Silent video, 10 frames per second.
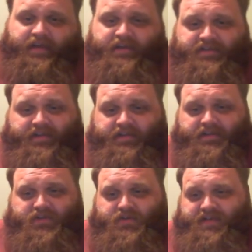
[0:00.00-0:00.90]
steel
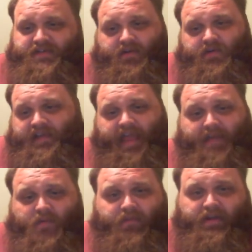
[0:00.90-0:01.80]
industry. So he
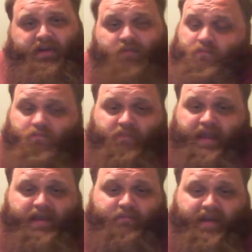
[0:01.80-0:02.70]
came over here
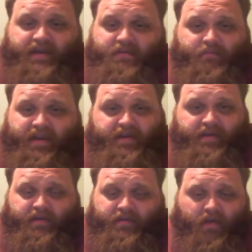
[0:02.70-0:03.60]
and made
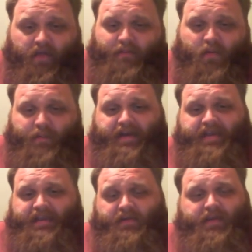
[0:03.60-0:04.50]
a lot more
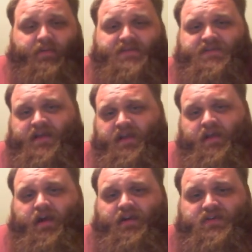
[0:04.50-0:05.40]
money. He wasn't
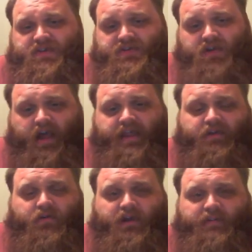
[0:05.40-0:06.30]
under such high
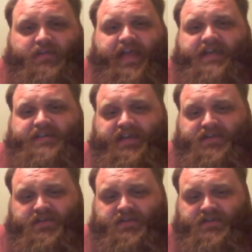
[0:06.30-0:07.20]
incredible
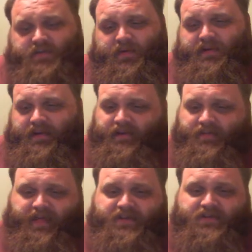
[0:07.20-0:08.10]
taxation as what
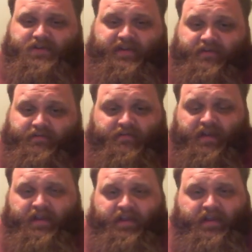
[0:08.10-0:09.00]
Thatcher did.
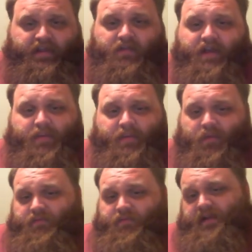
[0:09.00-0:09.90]
And a lot of
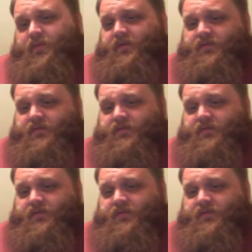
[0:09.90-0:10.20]
people over there